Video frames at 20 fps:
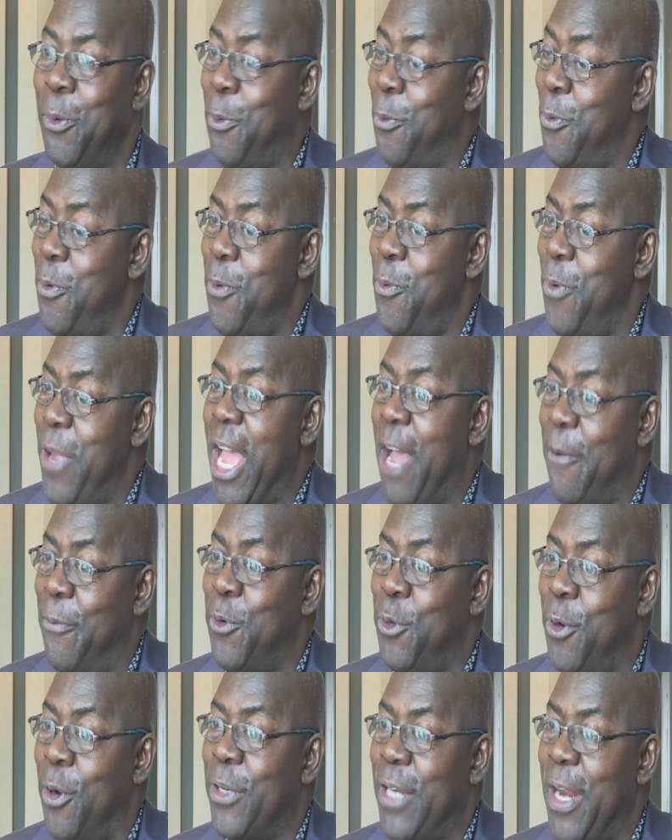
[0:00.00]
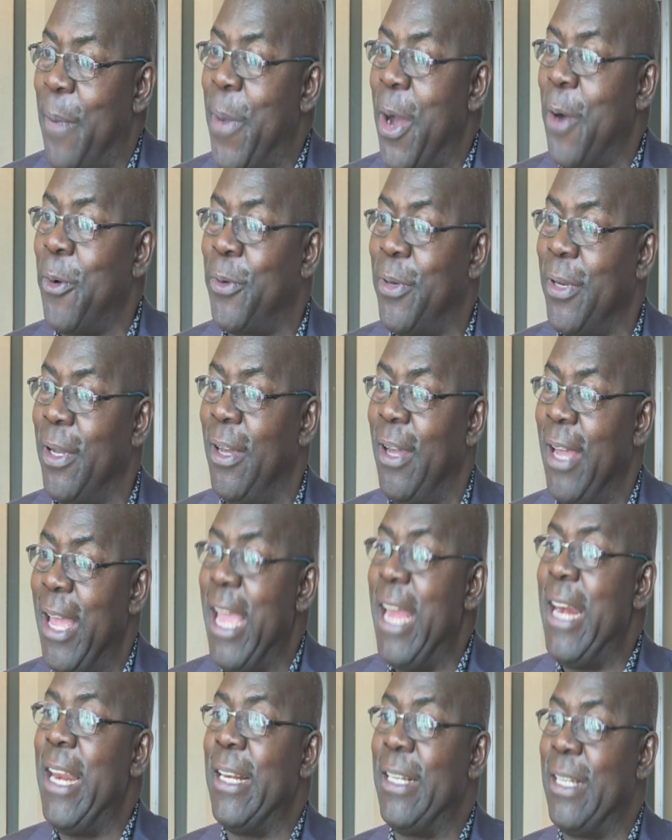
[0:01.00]
We have talked about
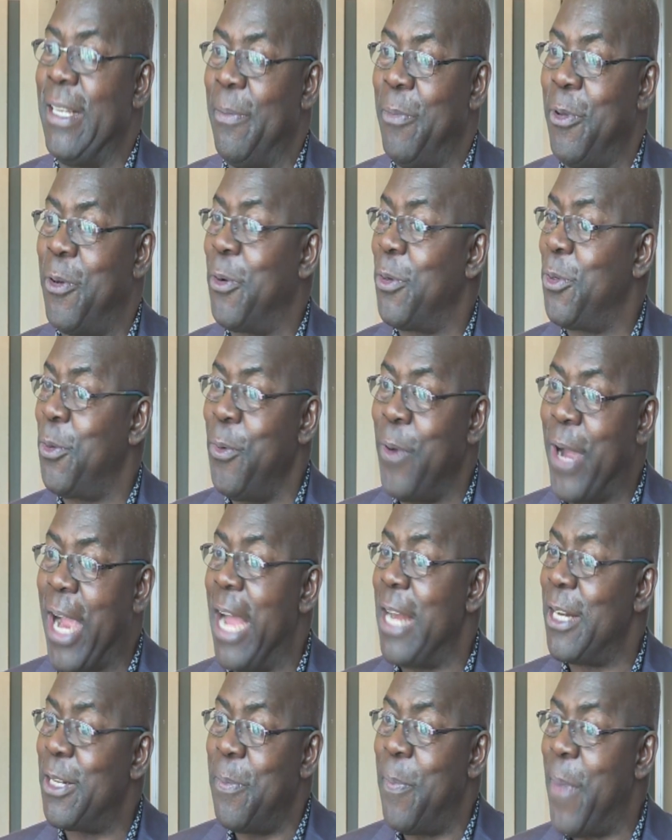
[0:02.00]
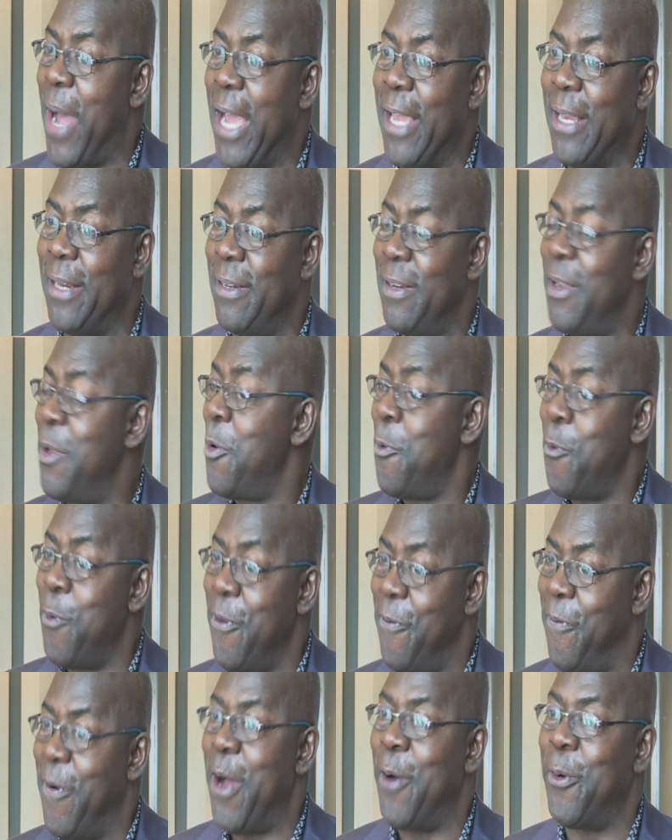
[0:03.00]
energy, because you can't mine
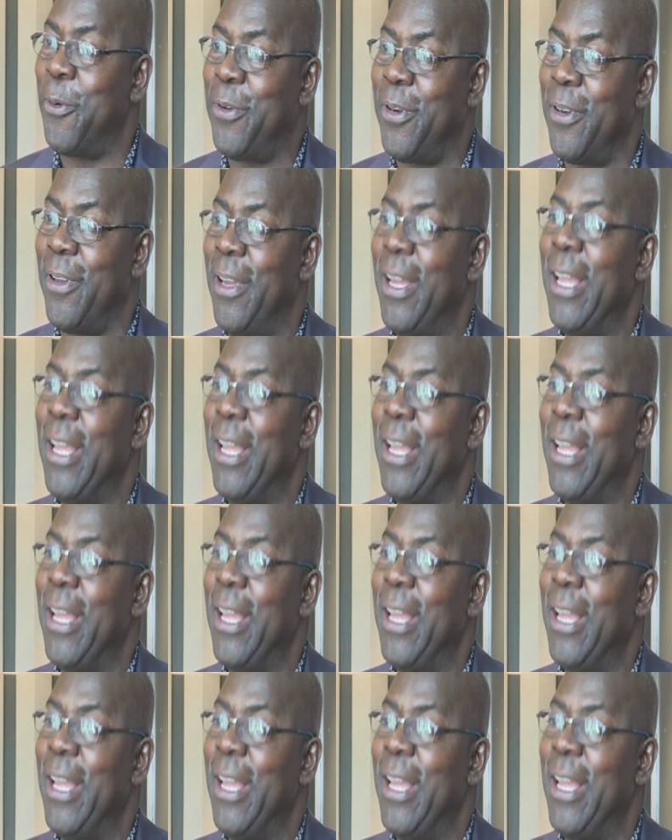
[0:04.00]
without